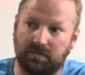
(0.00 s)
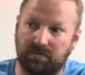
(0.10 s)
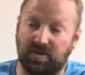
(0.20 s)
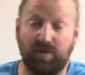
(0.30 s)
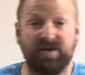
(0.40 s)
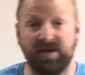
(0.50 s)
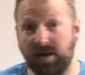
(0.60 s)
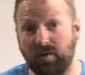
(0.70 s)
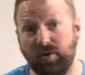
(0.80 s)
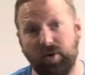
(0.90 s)
she was
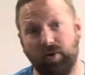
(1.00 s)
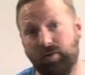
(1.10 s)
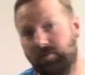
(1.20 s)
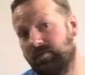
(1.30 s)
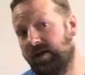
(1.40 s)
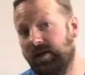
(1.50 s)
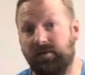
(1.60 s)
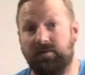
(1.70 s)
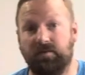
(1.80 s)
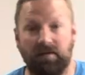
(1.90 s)
Cindy Lou Who
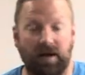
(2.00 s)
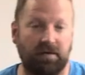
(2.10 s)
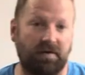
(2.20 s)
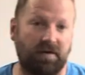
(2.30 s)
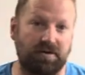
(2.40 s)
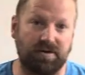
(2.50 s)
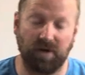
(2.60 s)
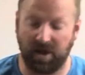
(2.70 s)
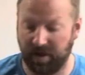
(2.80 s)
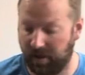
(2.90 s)
in the Jim
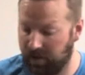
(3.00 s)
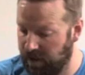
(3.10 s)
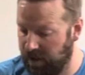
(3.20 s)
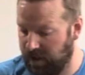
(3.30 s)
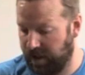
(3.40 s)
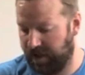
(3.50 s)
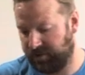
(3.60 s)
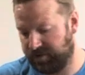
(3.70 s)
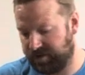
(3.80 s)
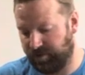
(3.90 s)
Carrey How the
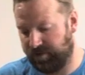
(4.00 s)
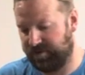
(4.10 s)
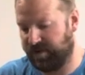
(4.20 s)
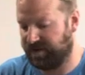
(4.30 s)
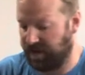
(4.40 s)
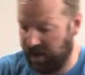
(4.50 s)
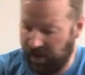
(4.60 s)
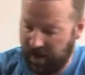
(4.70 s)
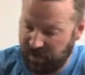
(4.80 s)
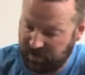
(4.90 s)
Grinch Stole Christmas,
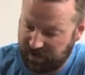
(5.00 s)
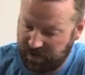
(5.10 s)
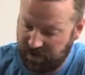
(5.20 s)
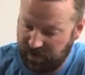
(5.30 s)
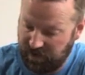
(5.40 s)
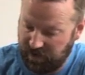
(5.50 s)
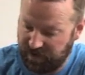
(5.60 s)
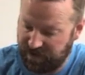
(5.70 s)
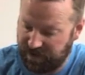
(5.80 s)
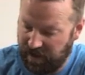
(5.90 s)
and now she
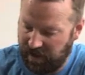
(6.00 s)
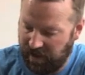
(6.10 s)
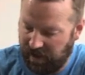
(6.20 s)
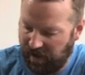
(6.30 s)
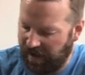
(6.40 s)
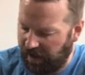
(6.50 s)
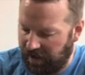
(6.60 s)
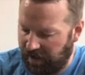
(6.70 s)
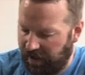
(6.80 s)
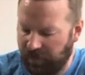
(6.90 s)
is I
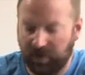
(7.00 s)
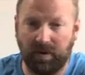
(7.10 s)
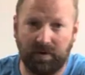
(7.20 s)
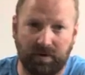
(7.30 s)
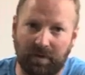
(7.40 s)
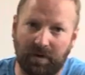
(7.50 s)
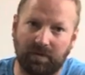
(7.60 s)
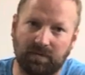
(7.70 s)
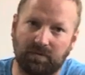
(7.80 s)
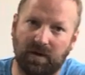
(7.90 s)
wouldn't call her
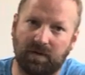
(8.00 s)
metal, but